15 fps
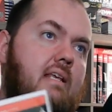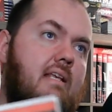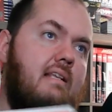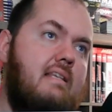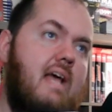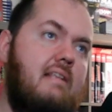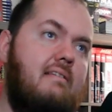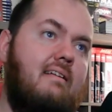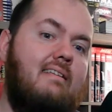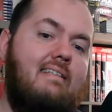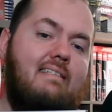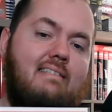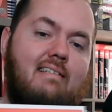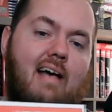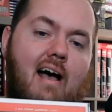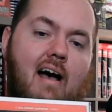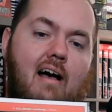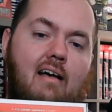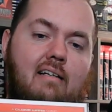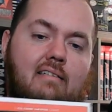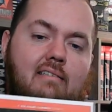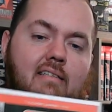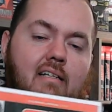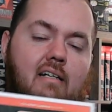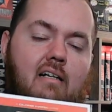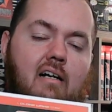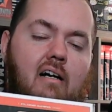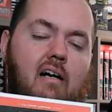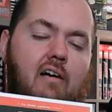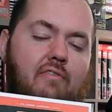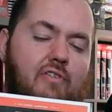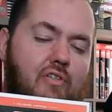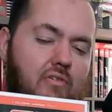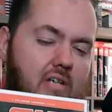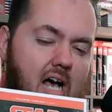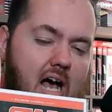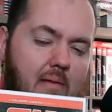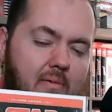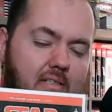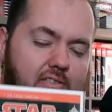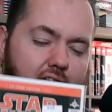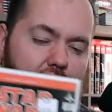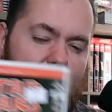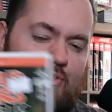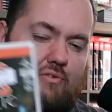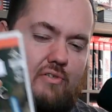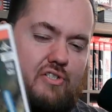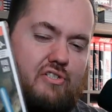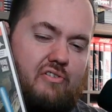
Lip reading: technically dies a few comics or a few issues